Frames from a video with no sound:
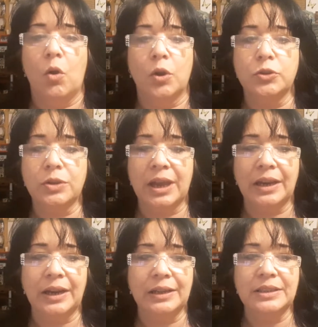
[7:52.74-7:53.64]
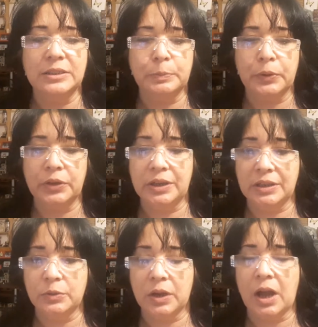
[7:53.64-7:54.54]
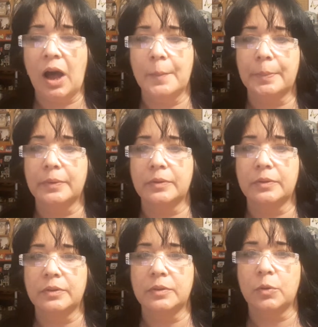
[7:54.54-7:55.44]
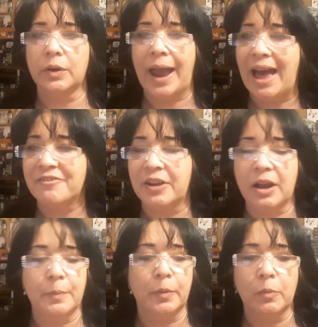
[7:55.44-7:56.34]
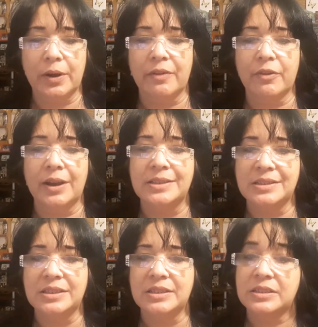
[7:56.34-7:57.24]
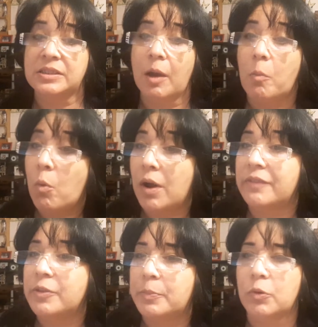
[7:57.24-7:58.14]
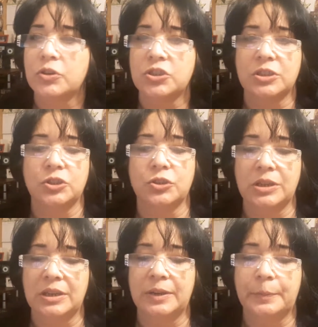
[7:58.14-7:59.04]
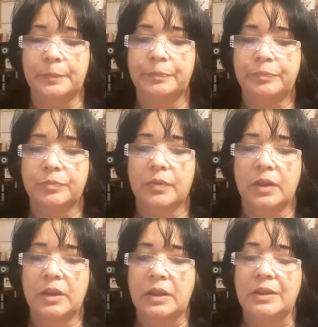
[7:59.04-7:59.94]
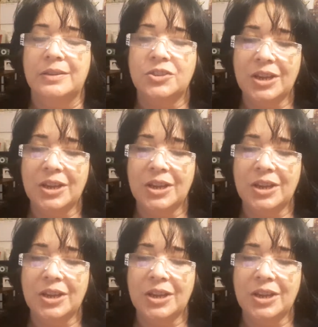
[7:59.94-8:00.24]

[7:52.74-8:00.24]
or you cannot at least put it into a cup or a half a cup or whatever and see somewhat of the portion that you're eating, and